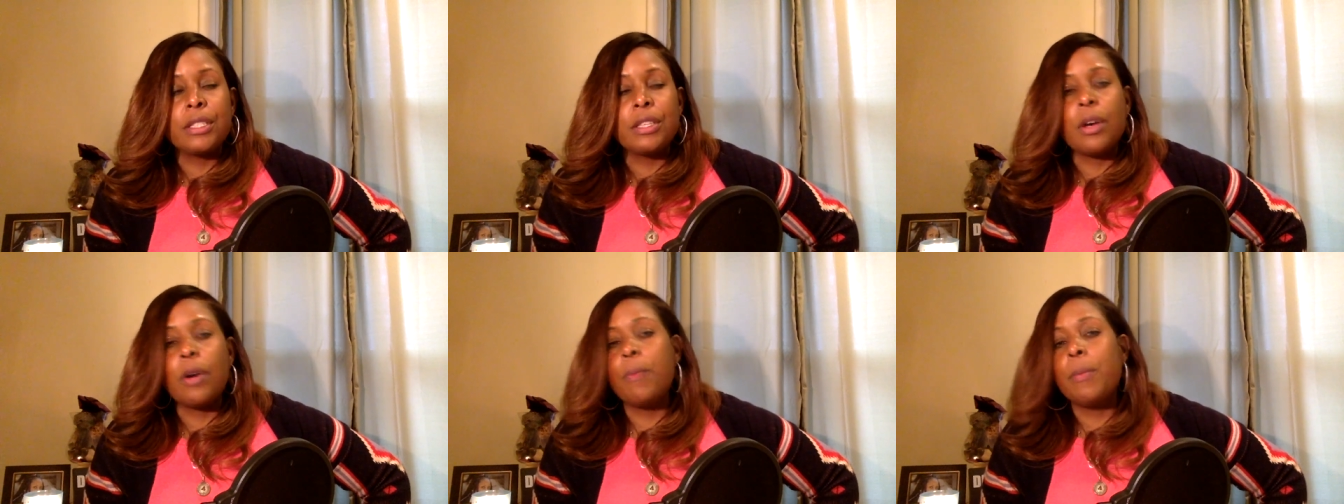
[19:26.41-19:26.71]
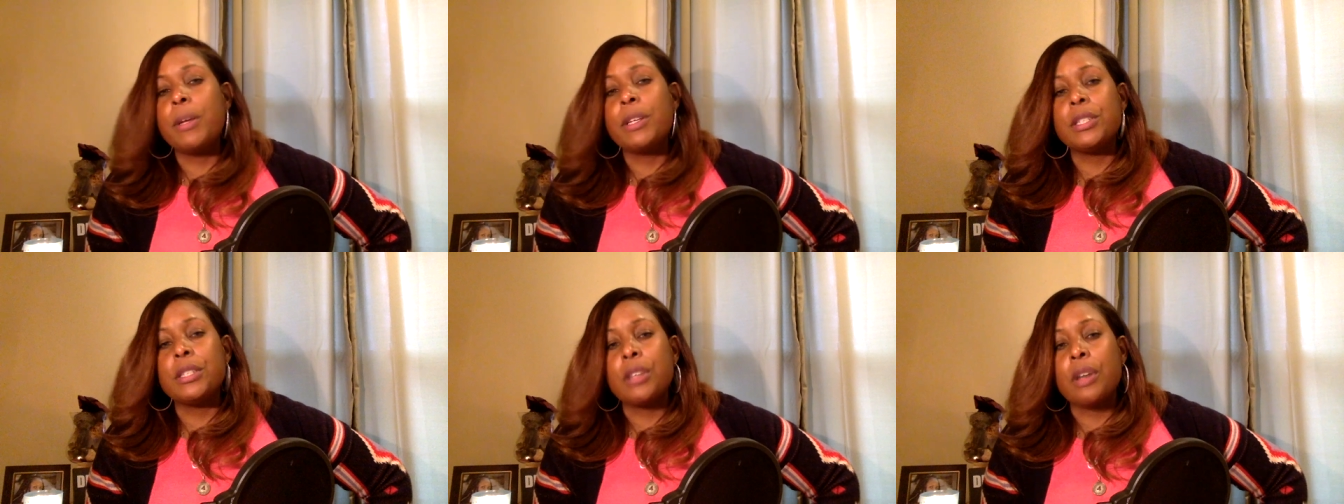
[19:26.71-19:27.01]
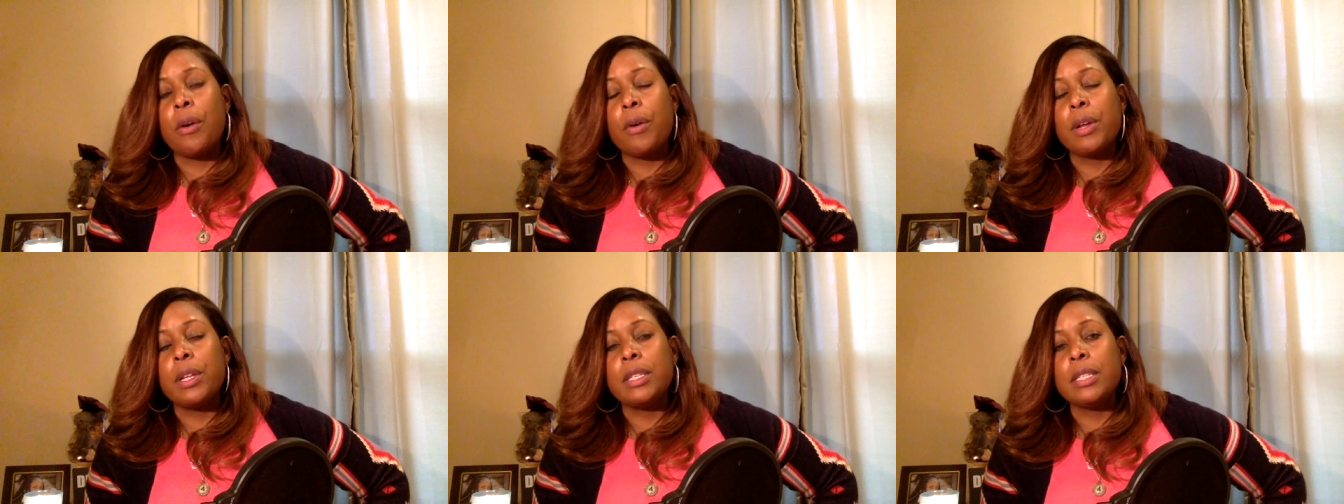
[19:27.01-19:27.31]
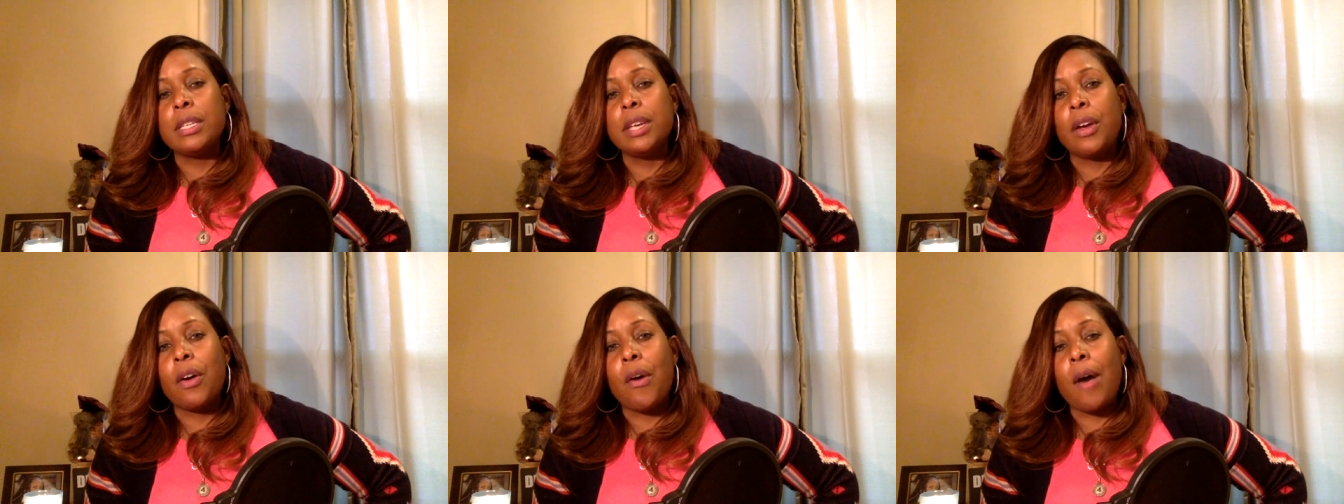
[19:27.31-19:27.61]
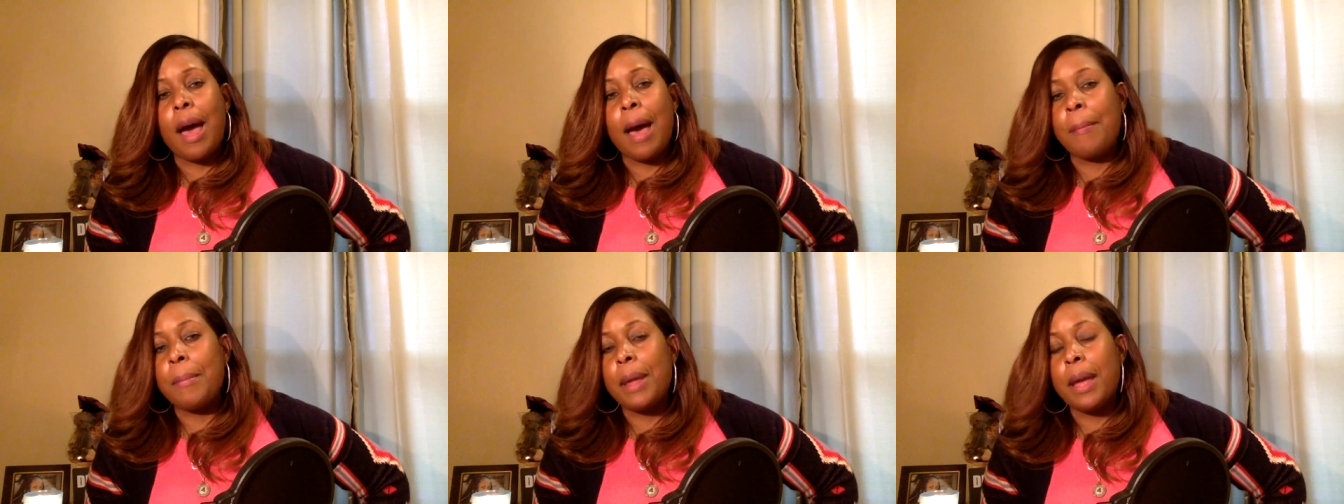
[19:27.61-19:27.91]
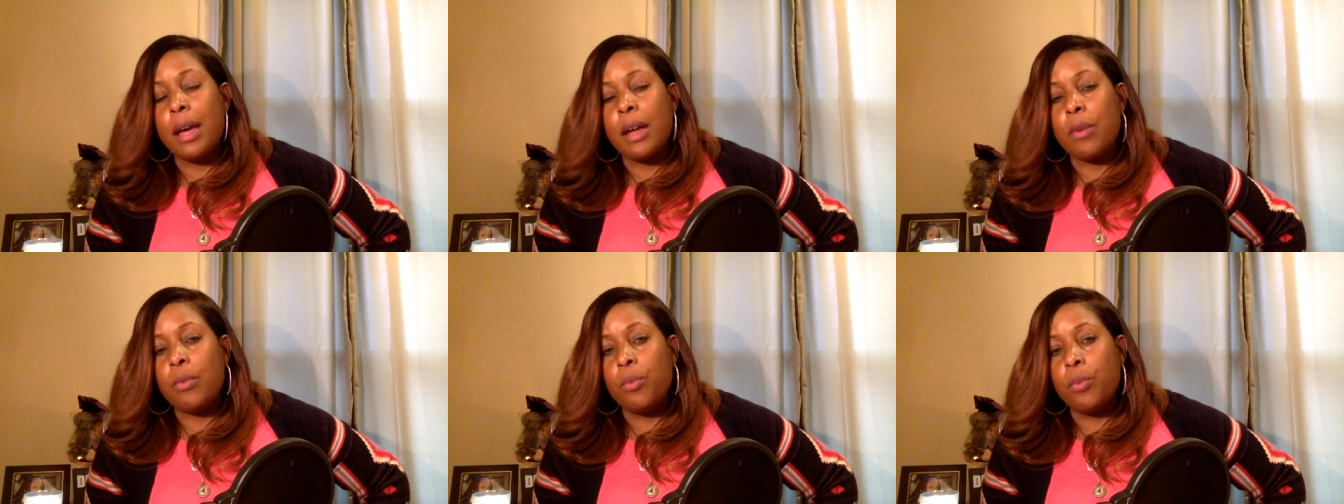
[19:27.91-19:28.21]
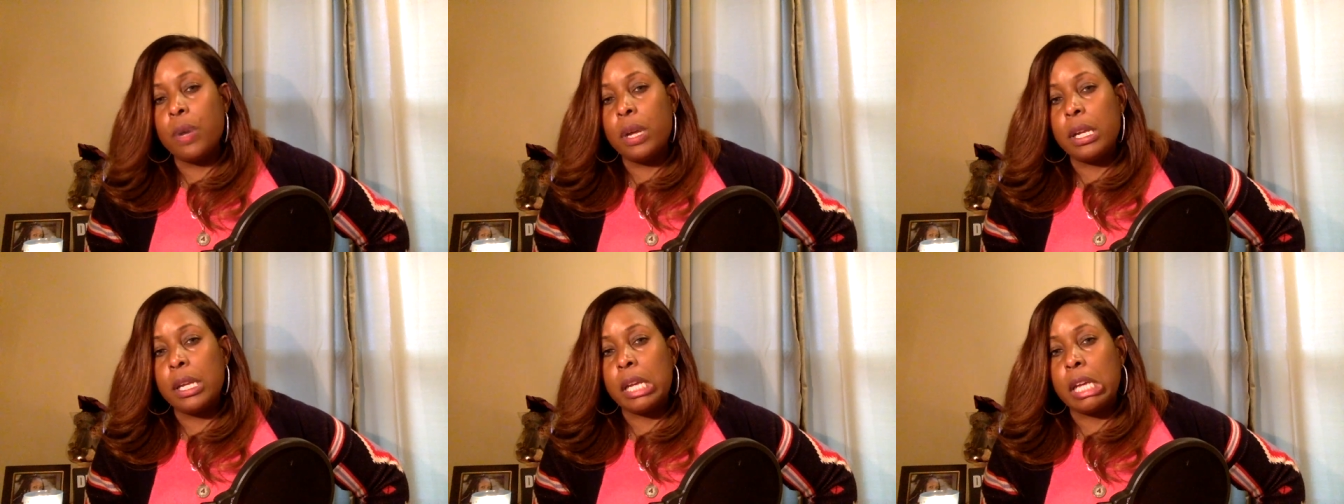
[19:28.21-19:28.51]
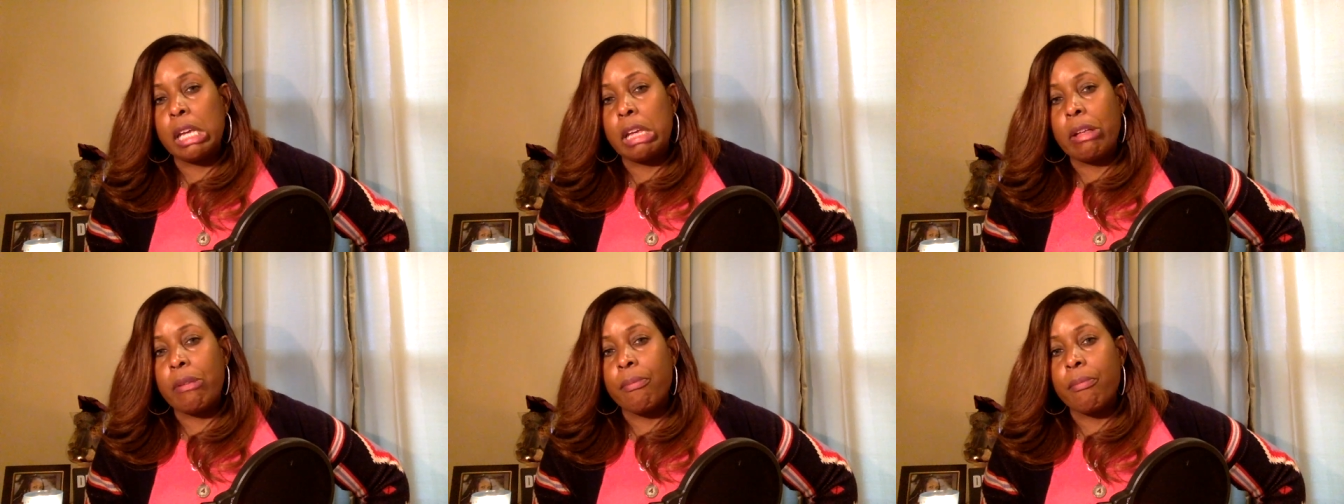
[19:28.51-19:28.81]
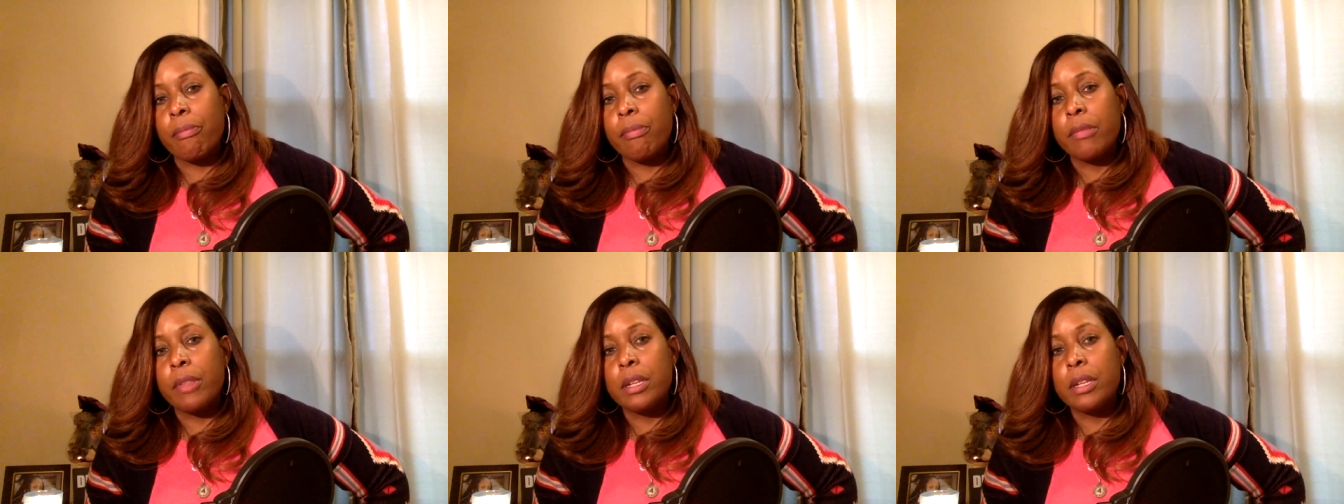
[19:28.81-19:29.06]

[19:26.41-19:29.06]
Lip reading: So much so until I'm unwilling